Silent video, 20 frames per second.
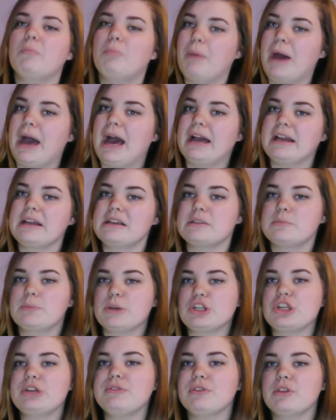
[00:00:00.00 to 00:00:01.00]
bag,
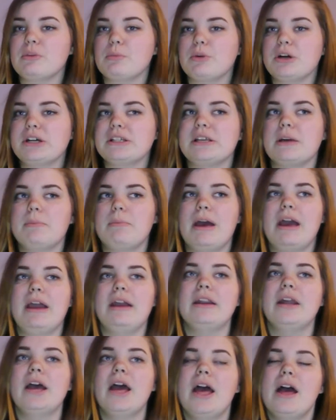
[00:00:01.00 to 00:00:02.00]
especially for the price I paid.